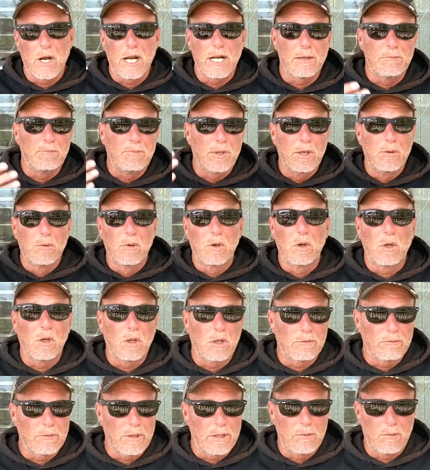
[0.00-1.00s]
I had a
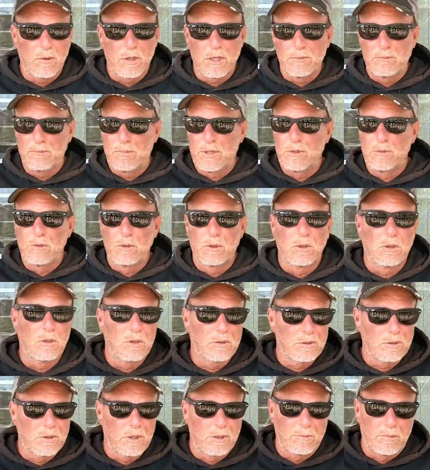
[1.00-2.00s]
B-roll, everybody wanted
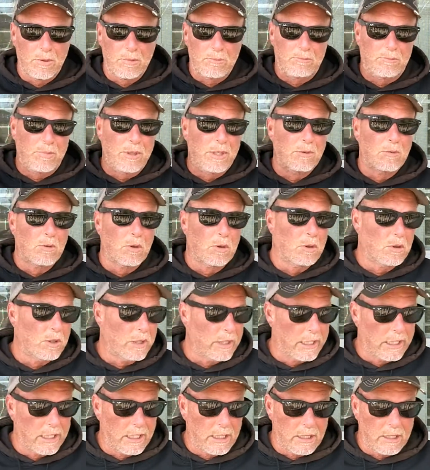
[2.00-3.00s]
B-roll, so I put
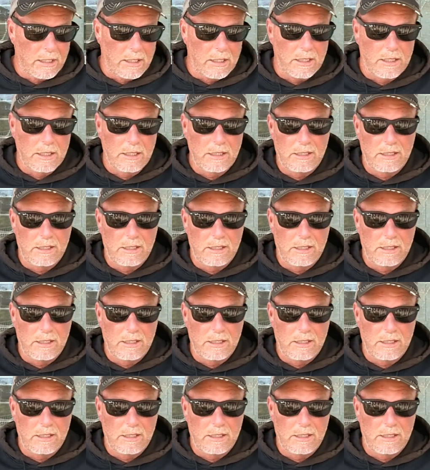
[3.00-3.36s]
B-roll in it,